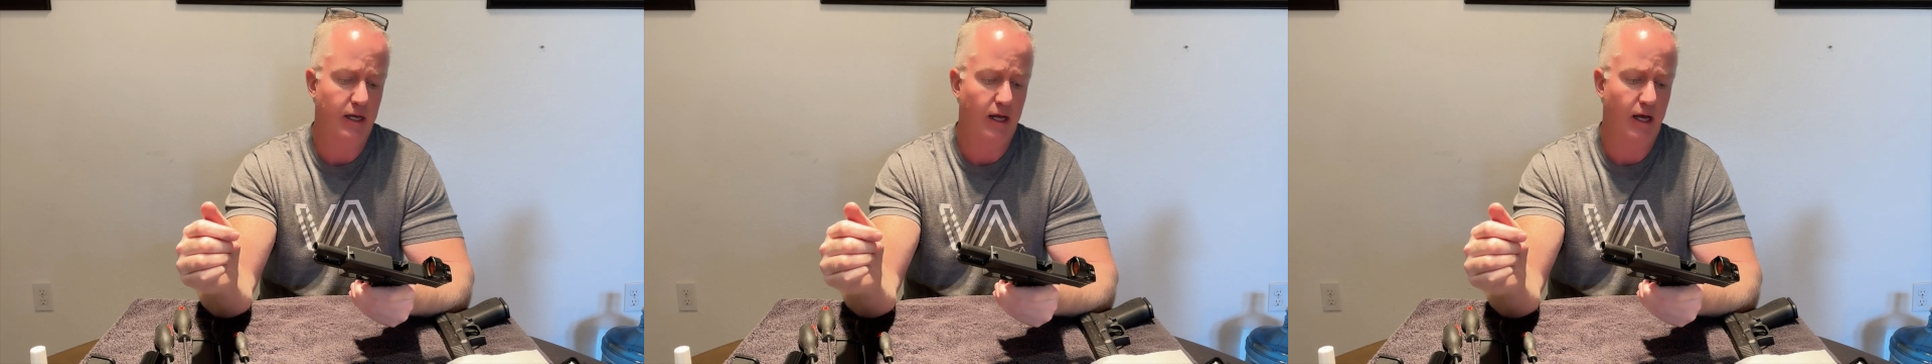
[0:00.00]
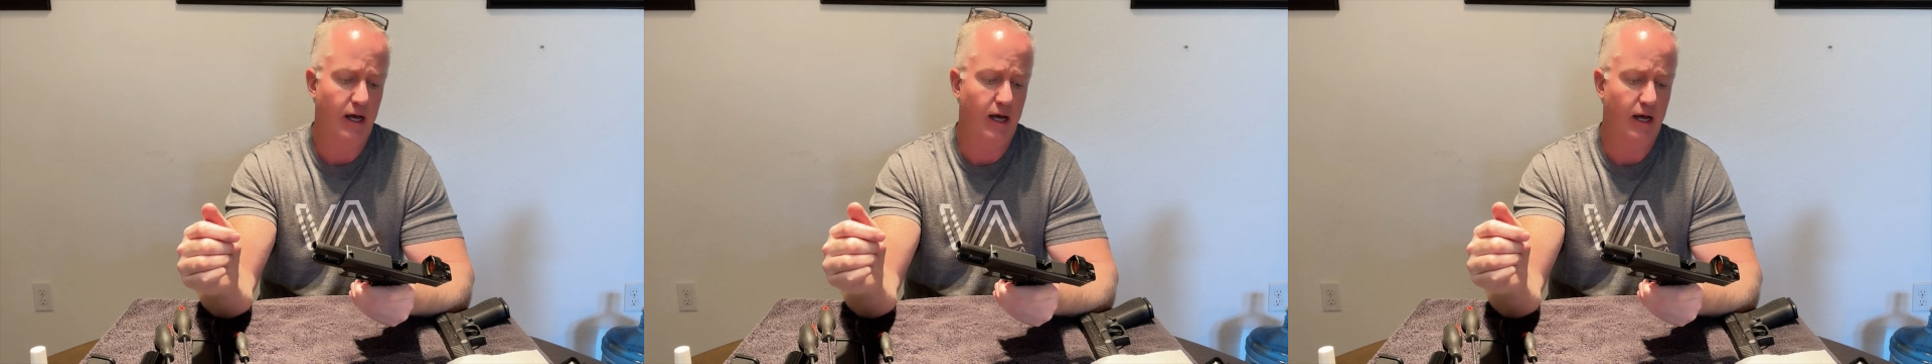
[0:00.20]

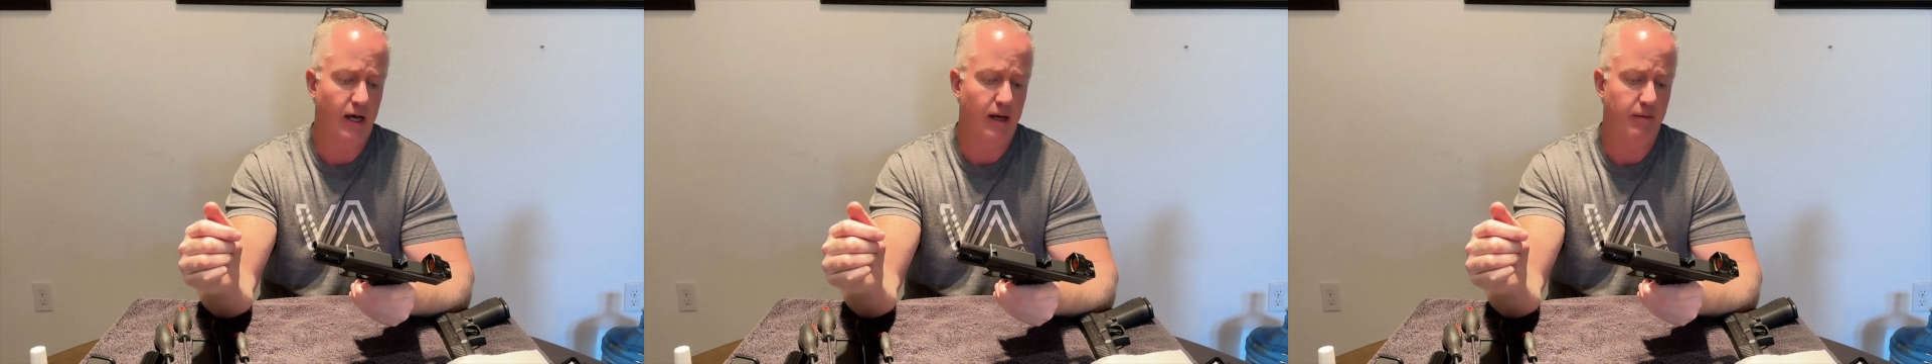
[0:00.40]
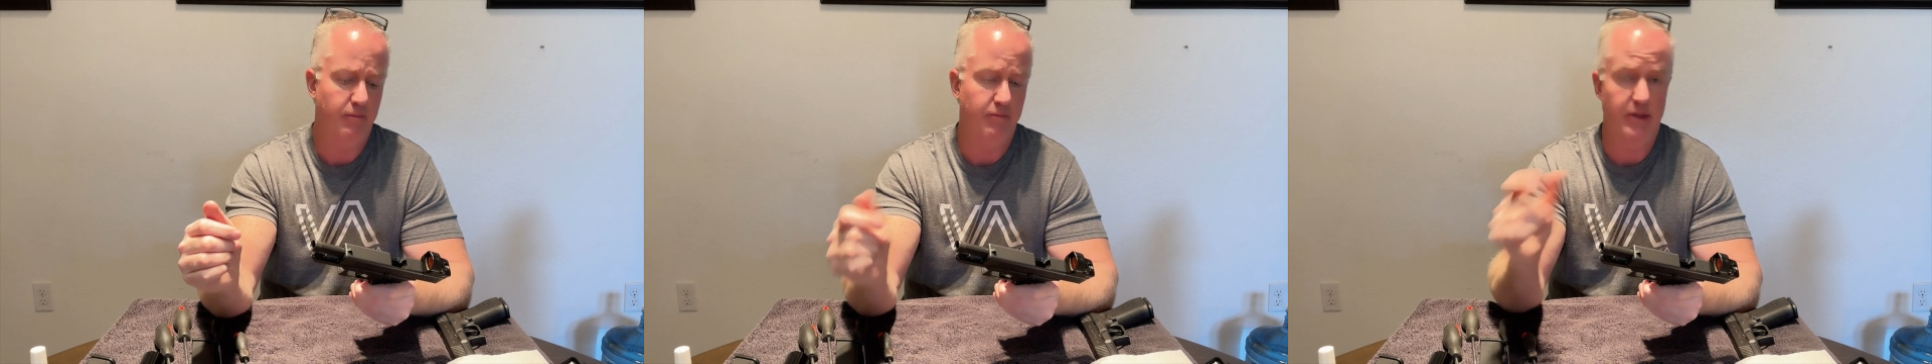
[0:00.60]

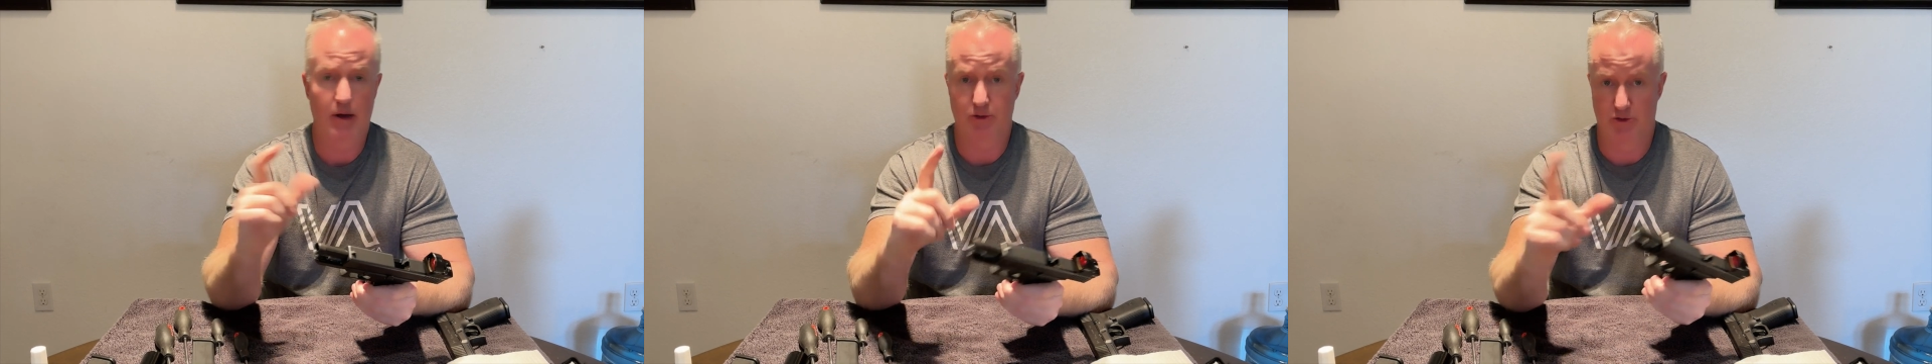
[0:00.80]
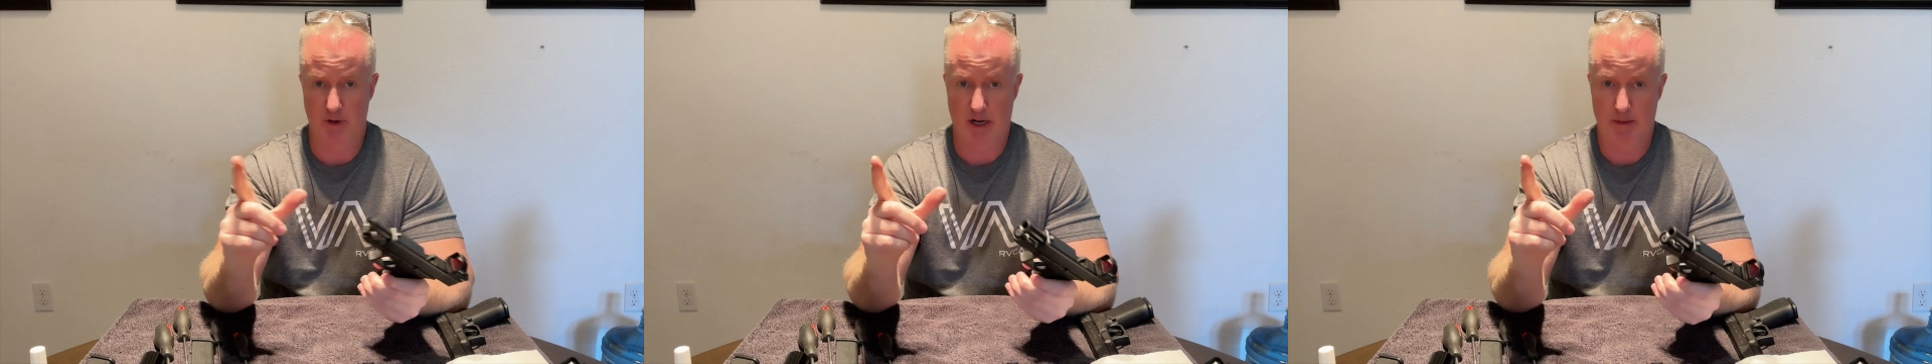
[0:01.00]
That
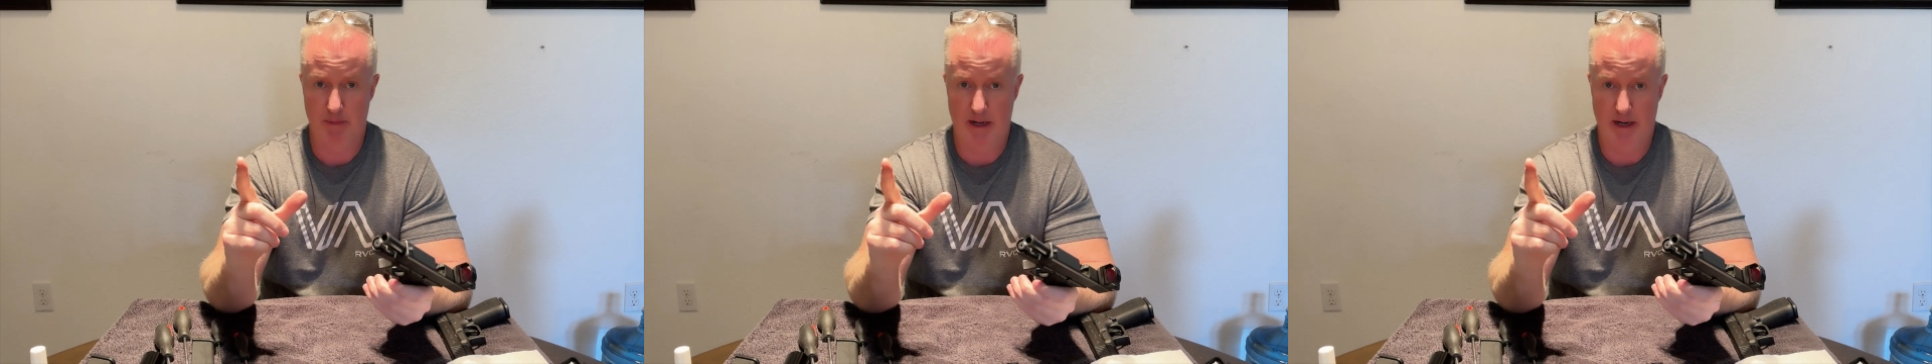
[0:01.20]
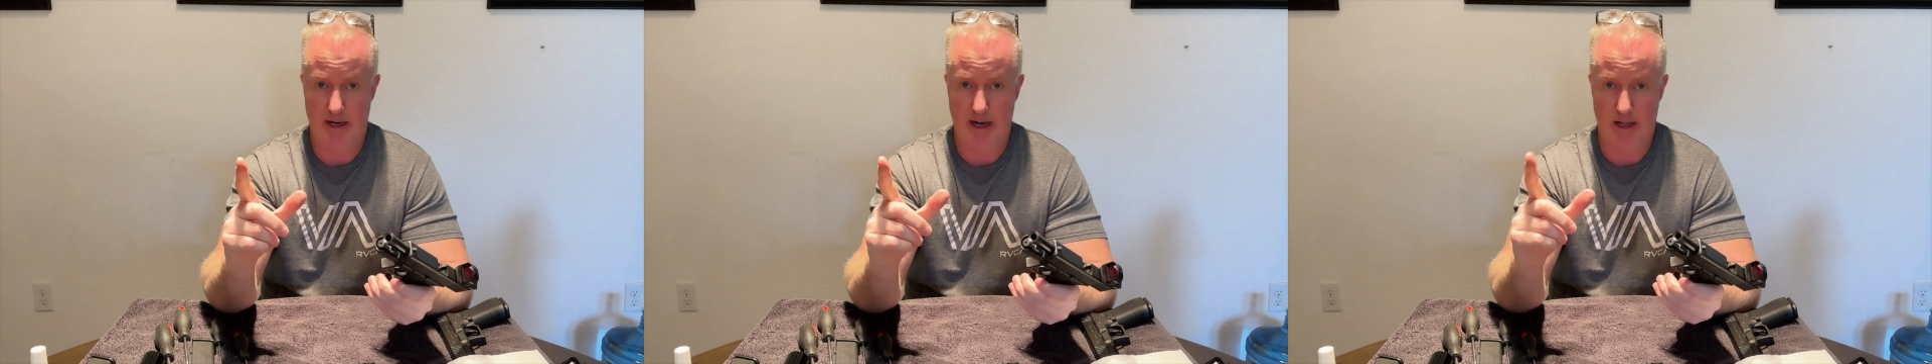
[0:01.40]
was
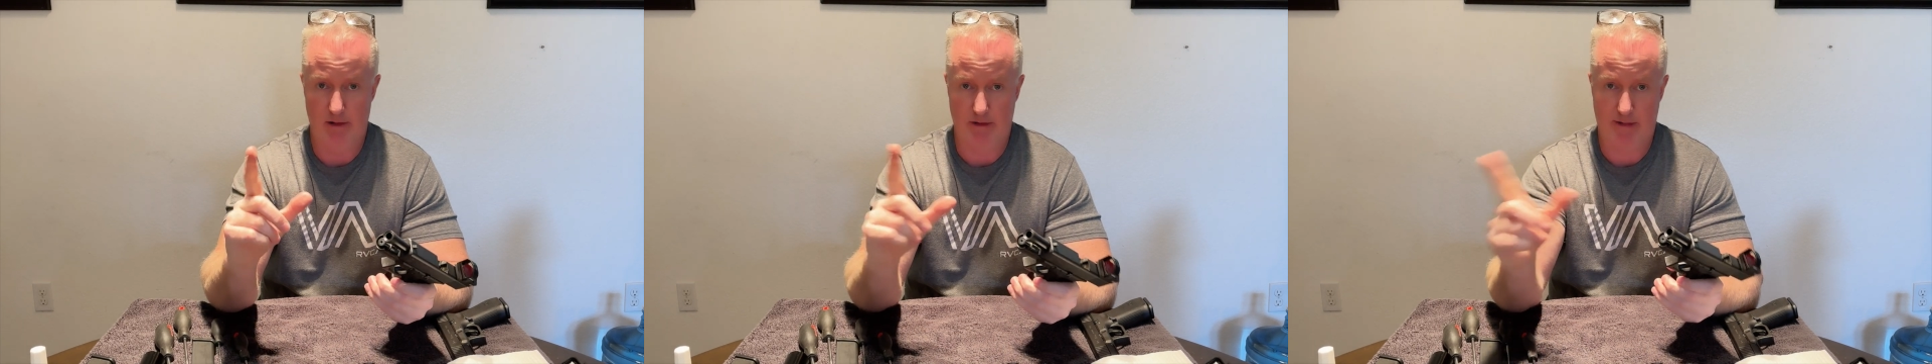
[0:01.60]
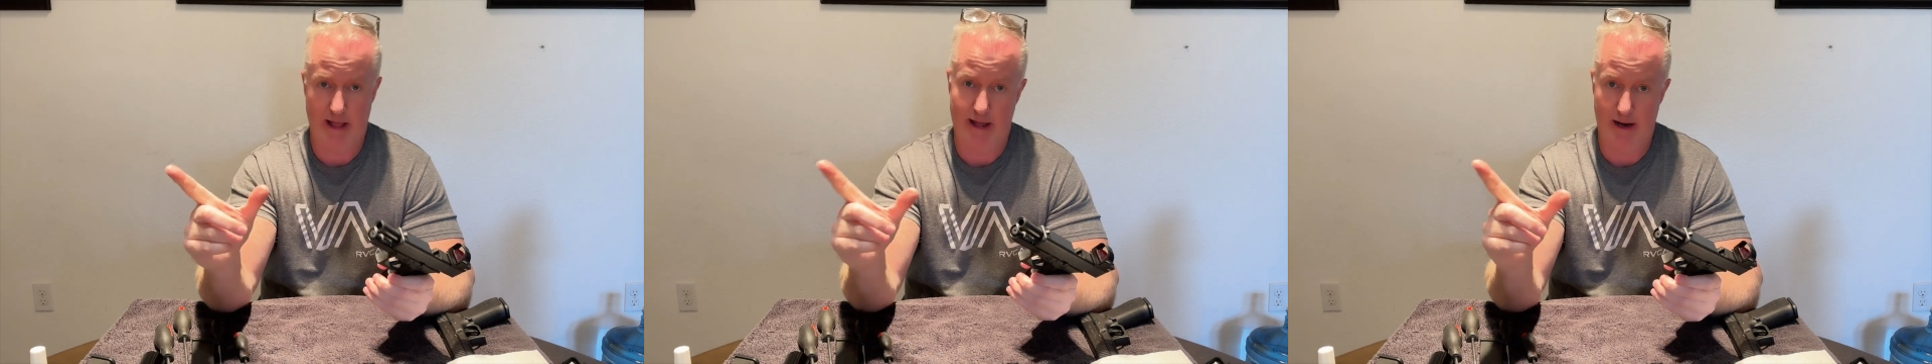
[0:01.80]
recommended. I
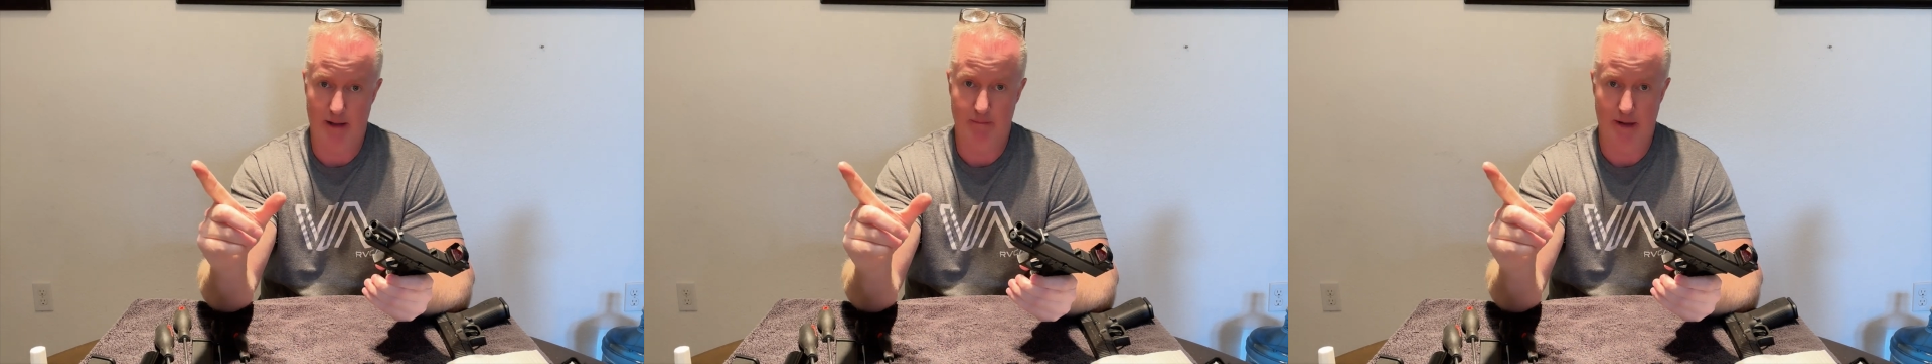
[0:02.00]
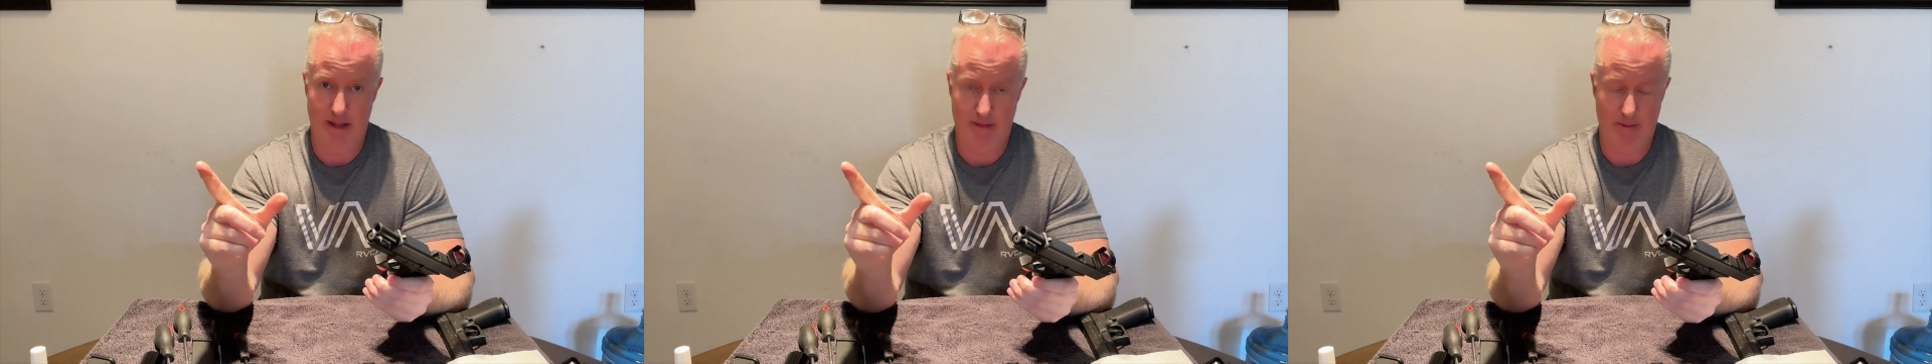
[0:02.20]
looked that up,
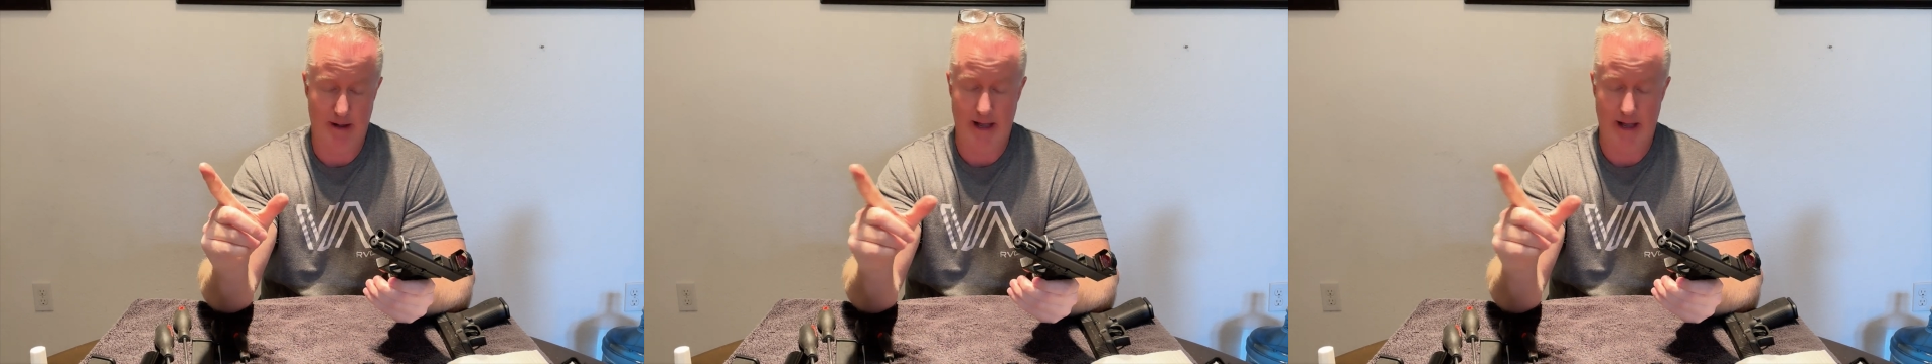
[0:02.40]
by the way.